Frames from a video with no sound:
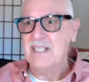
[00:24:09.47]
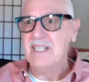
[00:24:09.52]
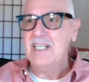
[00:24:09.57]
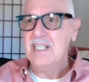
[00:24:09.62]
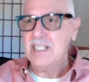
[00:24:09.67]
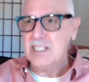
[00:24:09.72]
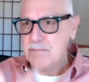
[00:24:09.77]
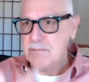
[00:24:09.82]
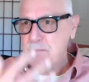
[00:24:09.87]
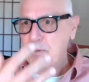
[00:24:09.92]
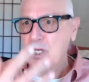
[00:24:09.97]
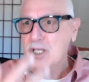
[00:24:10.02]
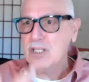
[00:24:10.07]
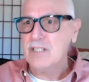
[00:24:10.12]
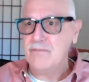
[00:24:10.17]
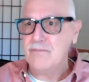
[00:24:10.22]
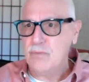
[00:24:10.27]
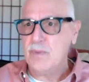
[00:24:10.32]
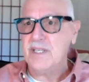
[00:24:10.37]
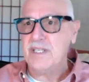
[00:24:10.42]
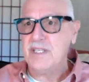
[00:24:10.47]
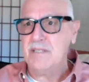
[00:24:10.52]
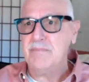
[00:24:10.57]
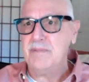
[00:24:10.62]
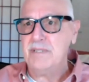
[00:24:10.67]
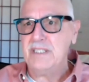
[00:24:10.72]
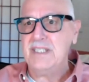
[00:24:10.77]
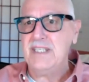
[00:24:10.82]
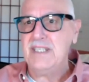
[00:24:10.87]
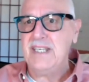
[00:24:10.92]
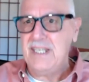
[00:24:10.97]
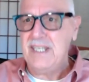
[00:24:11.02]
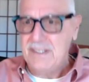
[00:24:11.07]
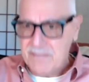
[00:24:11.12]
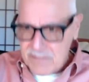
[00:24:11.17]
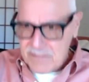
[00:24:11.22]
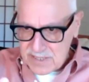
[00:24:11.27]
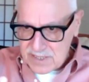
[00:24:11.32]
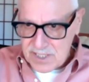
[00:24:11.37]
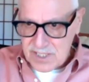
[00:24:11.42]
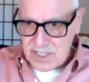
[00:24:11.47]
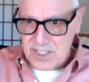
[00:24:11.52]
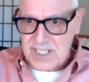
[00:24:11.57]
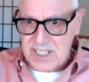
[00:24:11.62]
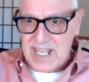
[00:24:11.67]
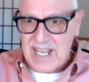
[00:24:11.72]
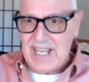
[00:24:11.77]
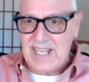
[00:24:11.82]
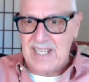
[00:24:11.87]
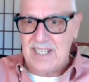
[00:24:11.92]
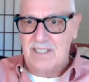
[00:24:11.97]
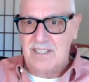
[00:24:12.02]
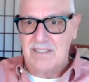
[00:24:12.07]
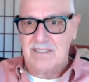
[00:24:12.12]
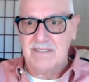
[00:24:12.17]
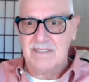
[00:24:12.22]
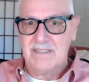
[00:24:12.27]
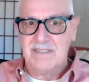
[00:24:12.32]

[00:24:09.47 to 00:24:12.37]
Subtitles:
It's part of what you believe and desire.